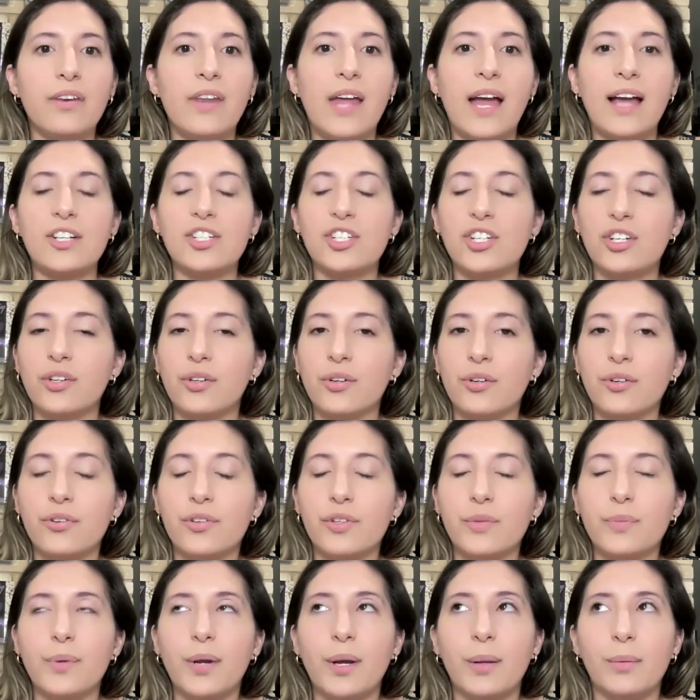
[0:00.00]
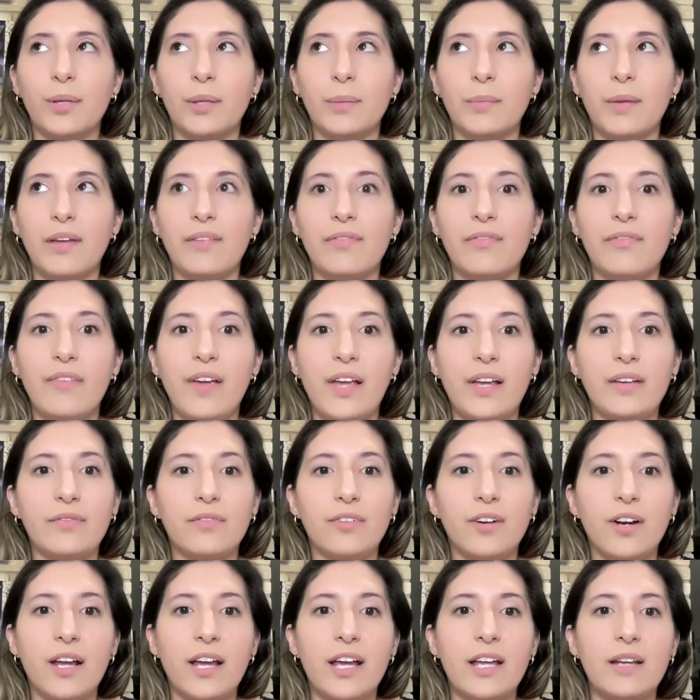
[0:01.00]
National is probably my
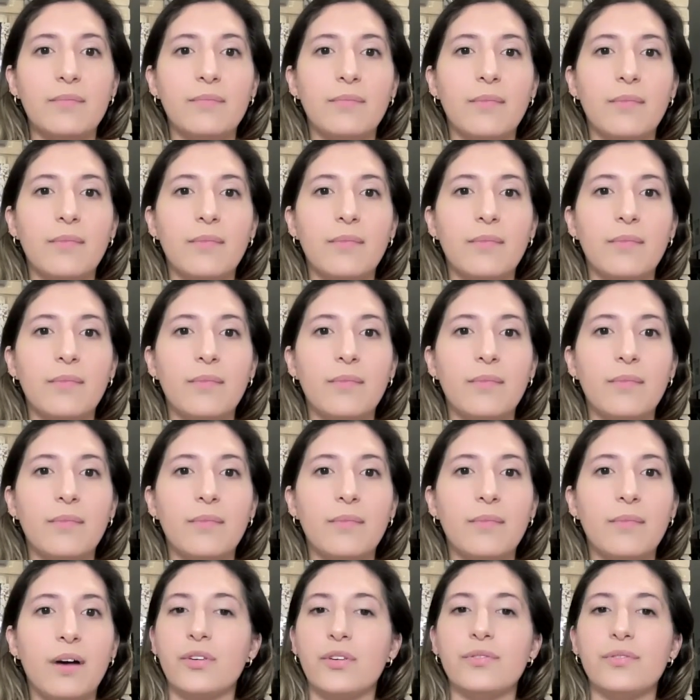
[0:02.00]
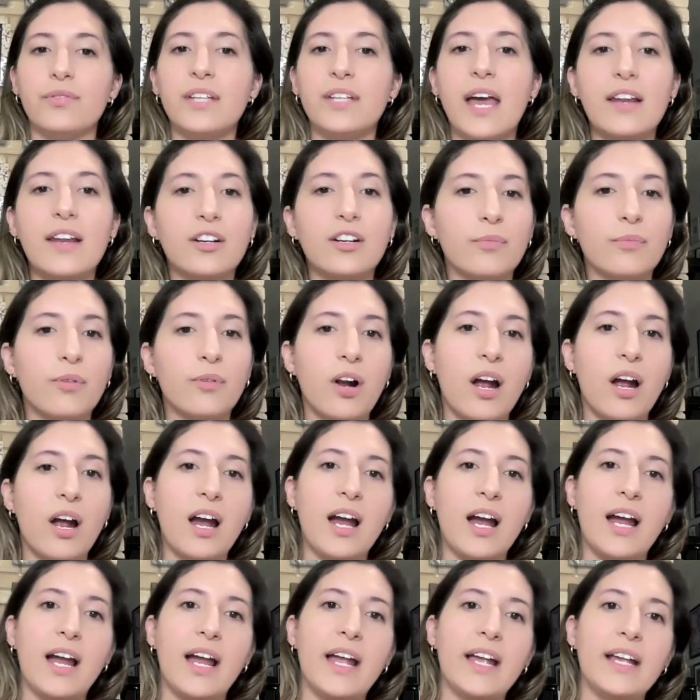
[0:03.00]
favorite. Also have used
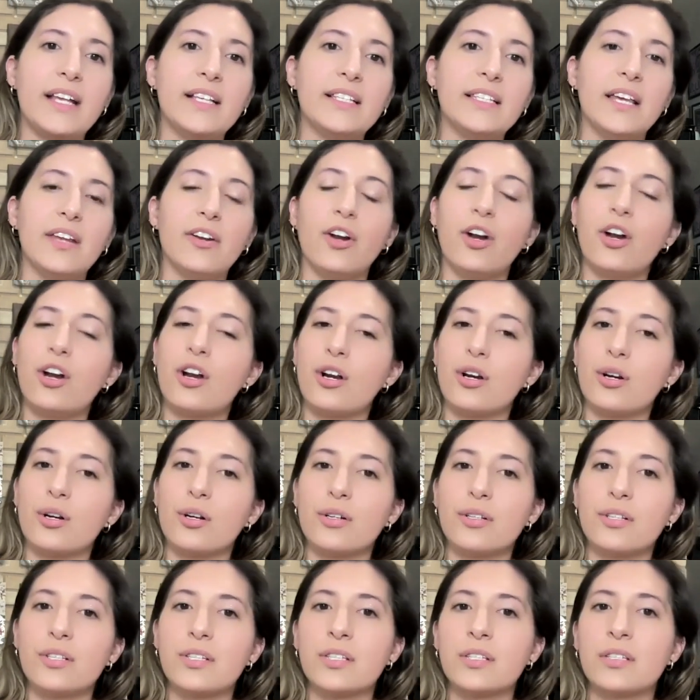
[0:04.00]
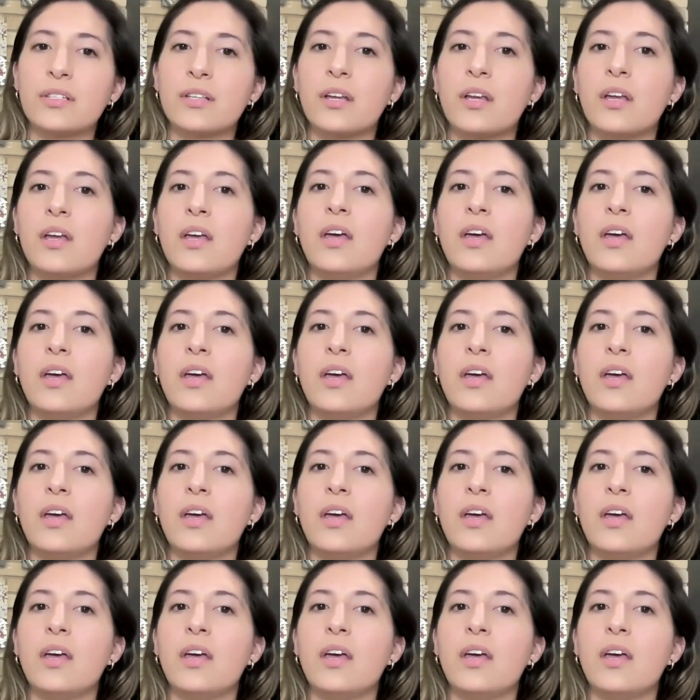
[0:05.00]
Enterprise and Hertz.